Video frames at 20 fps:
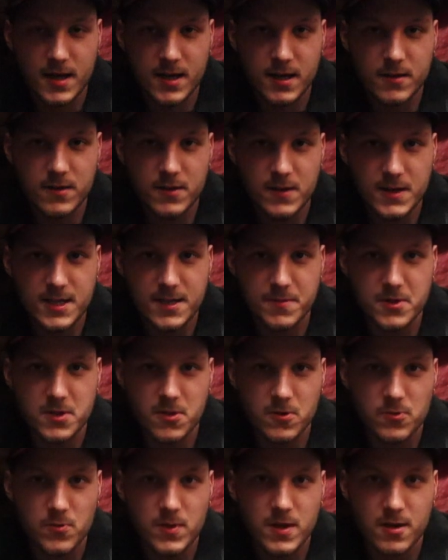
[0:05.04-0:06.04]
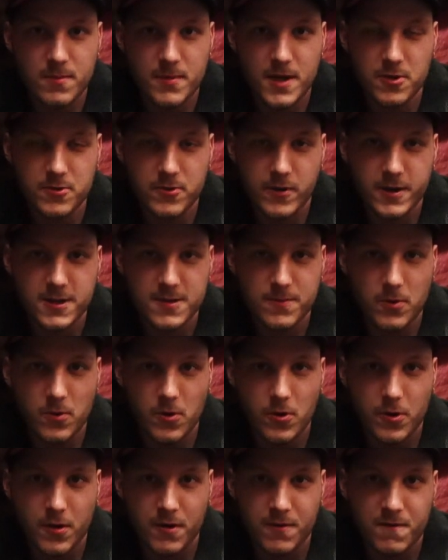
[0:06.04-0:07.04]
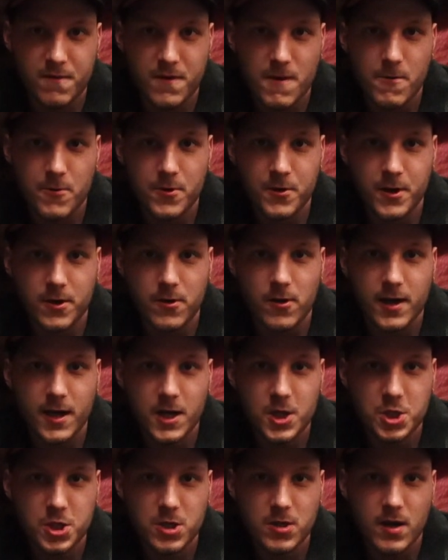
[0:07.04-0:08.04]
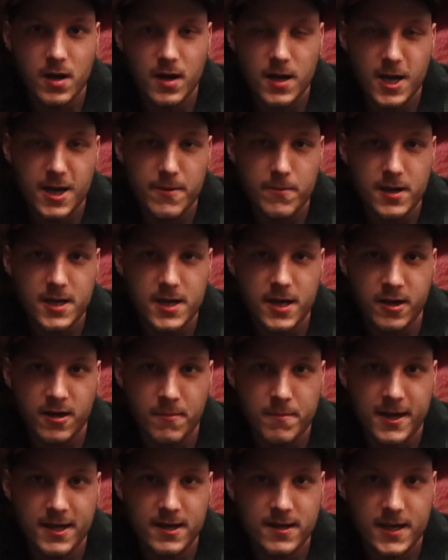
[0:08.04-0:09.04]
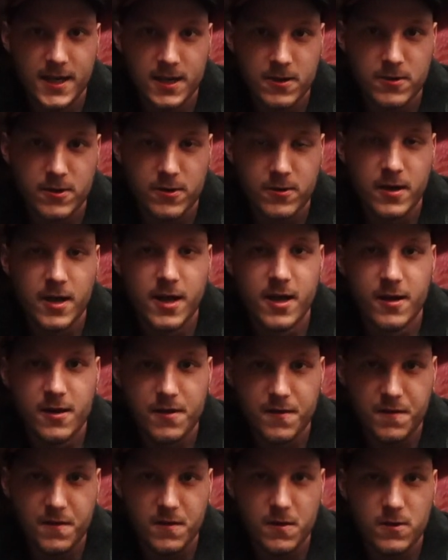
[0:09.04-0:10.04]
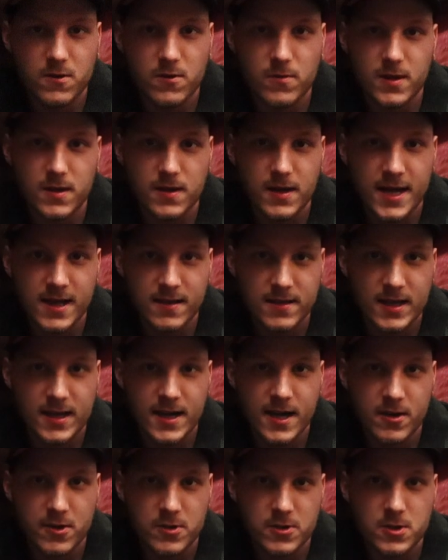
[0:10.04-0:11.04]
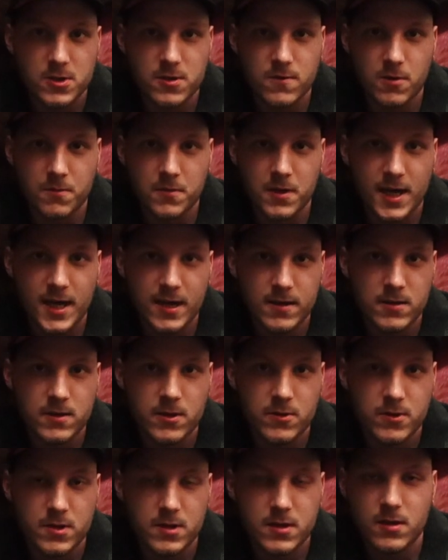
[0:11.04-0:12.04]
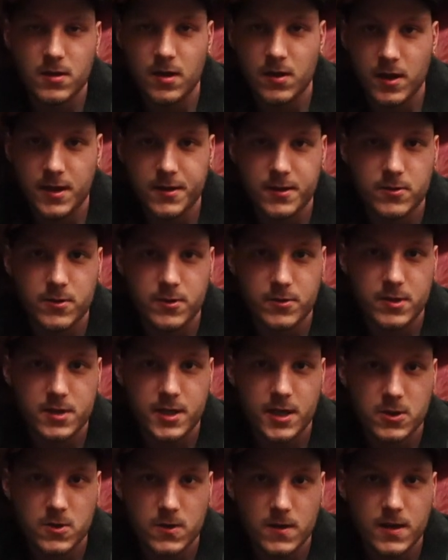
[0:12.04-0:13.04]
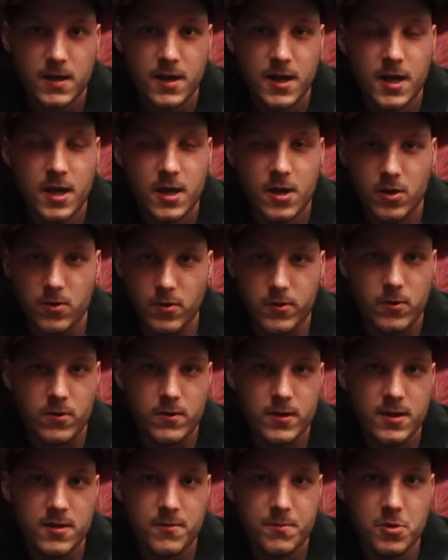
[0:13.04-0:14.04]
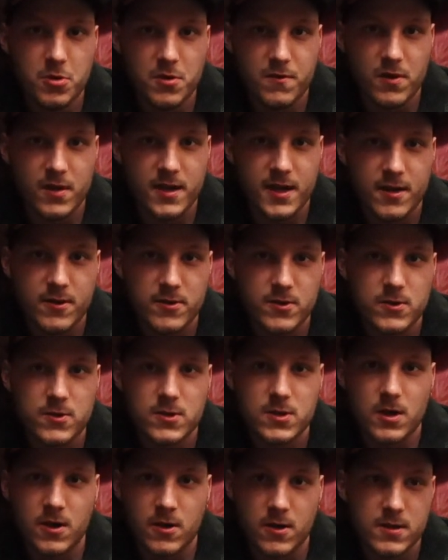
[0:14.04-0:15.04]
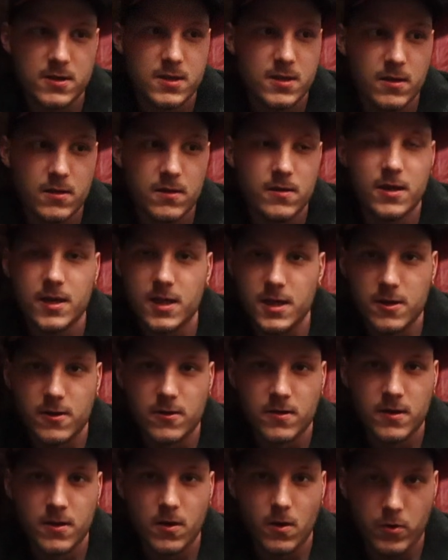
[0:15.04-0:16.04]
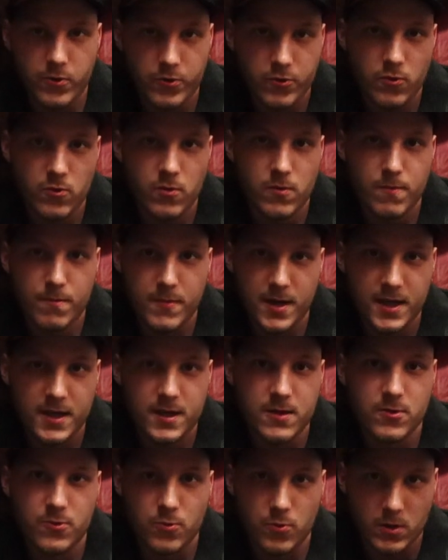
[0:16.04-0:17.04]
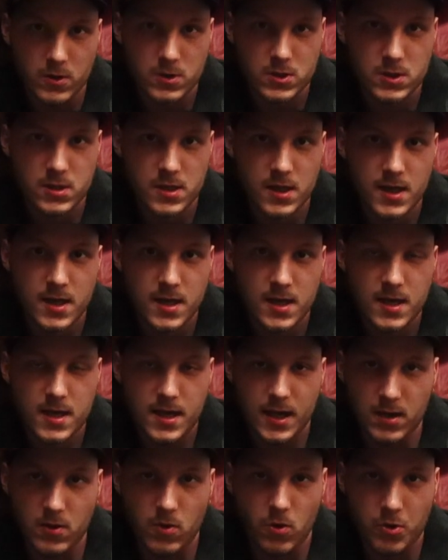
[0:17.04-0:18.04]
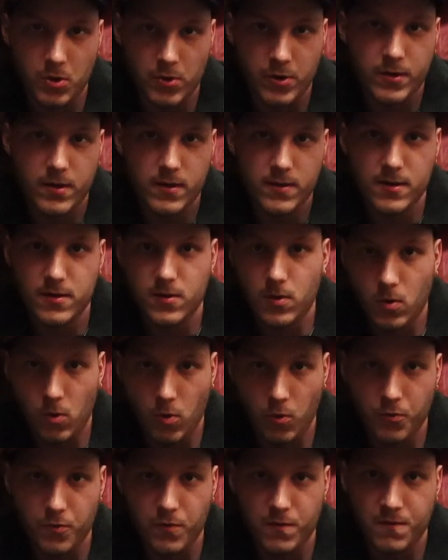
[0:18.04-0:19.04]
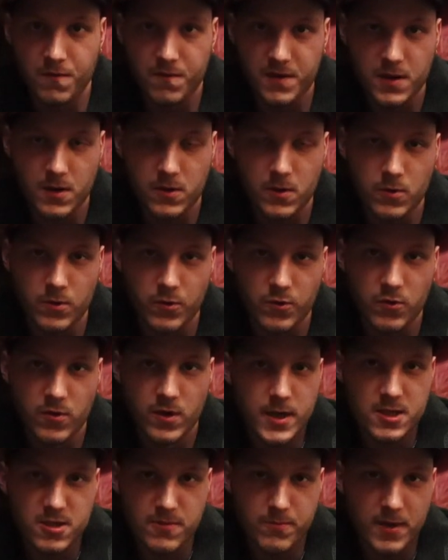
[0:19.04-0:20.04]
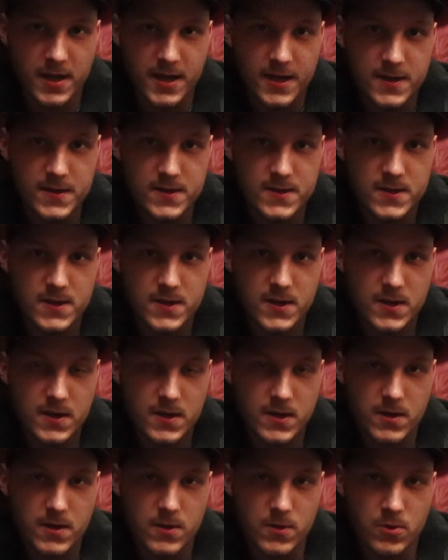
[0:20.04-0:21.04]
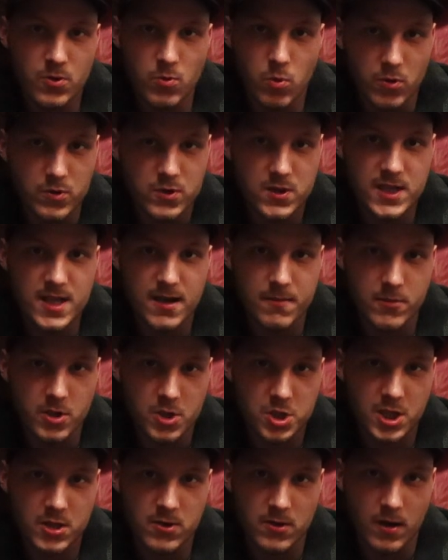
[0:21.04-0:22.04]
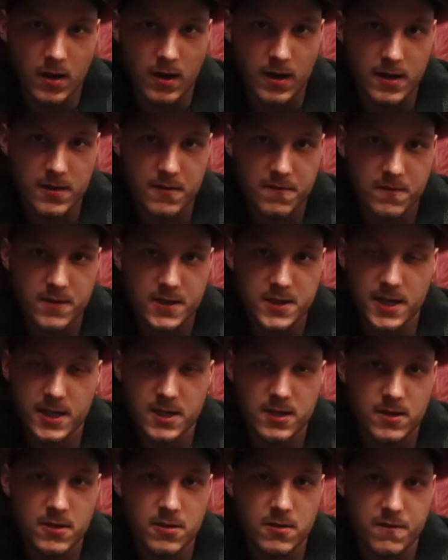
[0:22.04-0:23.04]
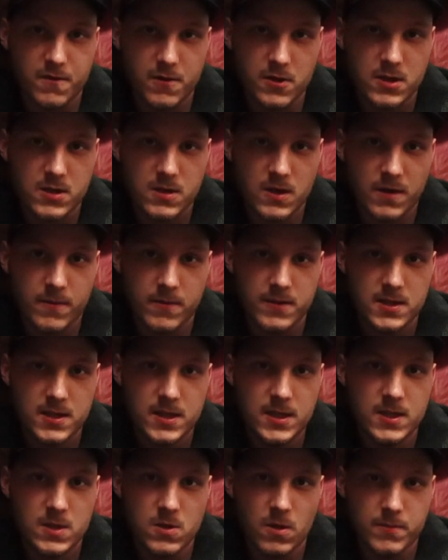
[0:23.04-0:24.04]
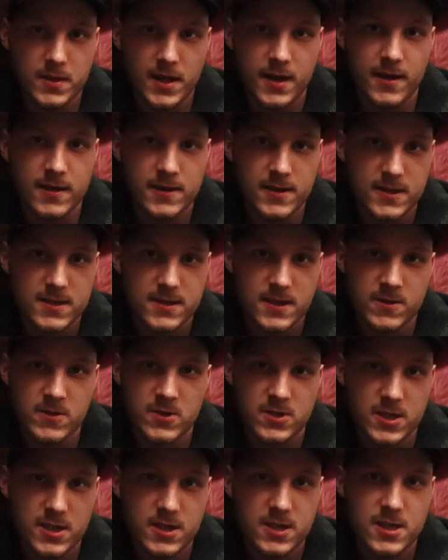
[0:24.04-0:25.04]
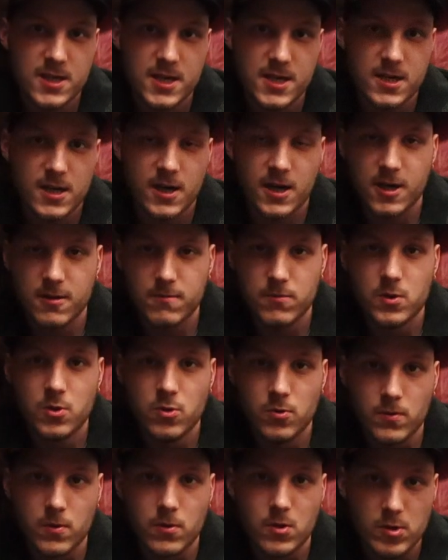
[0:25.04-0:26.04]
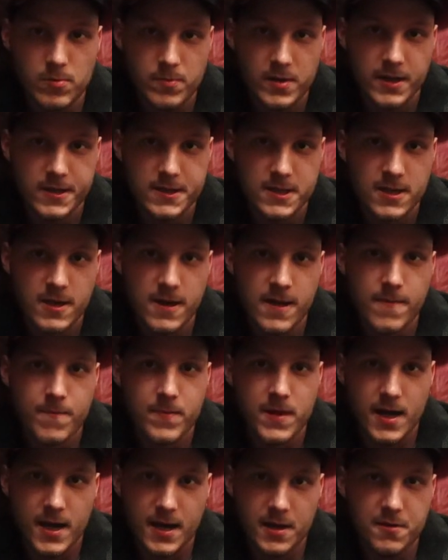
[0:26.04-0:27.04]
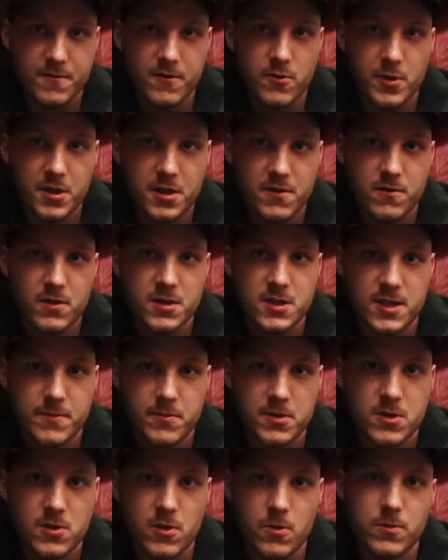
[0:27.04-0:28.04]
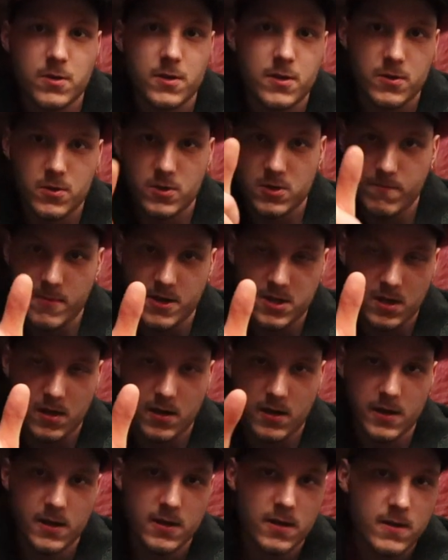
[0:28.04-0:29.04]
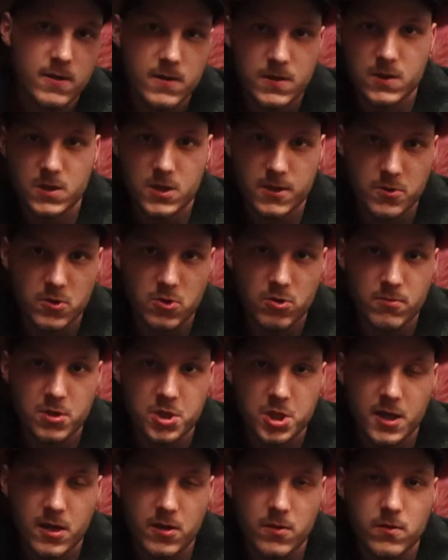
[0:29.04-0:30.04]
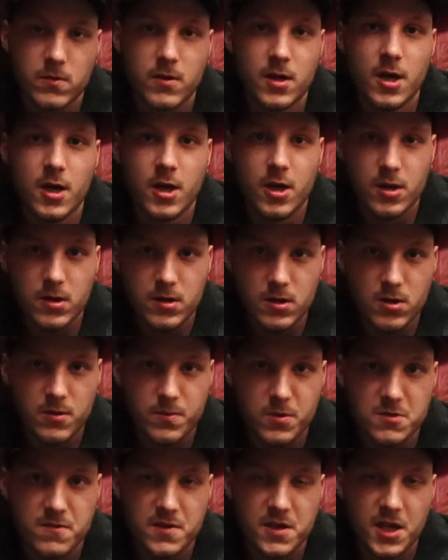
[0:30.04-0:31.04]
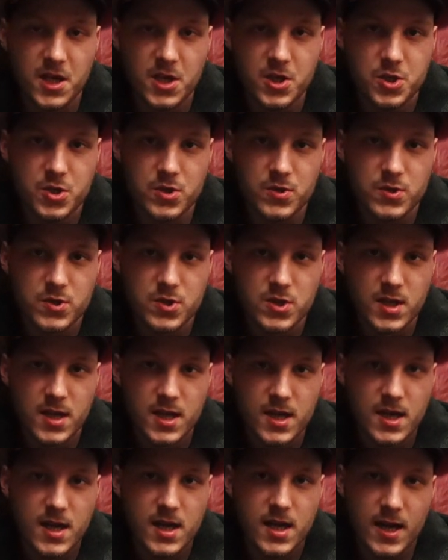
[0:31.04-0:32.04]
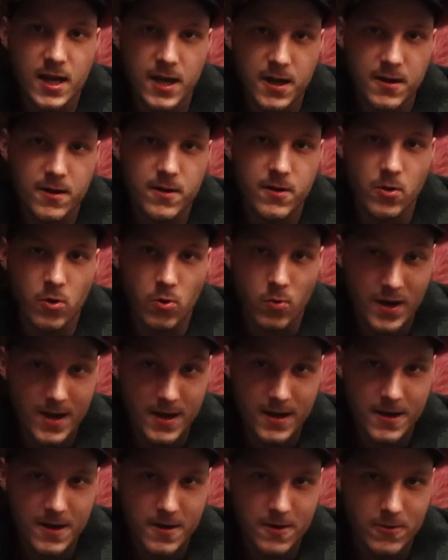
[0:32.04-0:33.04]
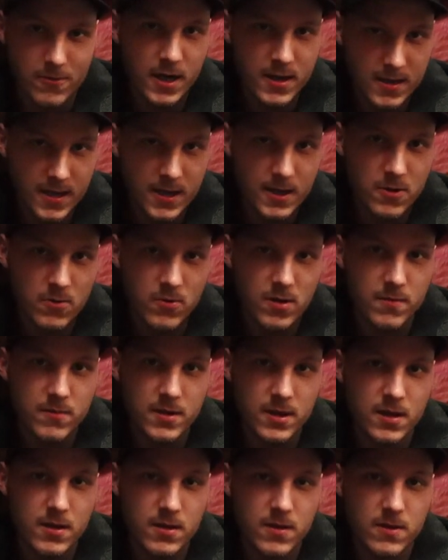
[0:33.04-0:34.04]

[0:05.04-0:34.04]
and in today's episode we are about to explore a very unique location, namely an abandoned hangar filled with antique carriages from the eighteen hundreds till the nineteen hundreds actually. Not only the beautiful carriages are still here, also many trucks and other old vehicles. It's a place you won't see that much in your life. It's actually the first time I see something like this in the sixth year I'm doing Urbex. And if you're ready for this episode, smash a like, subscribe to my channel, turn on post notifications. And right now, I take you with me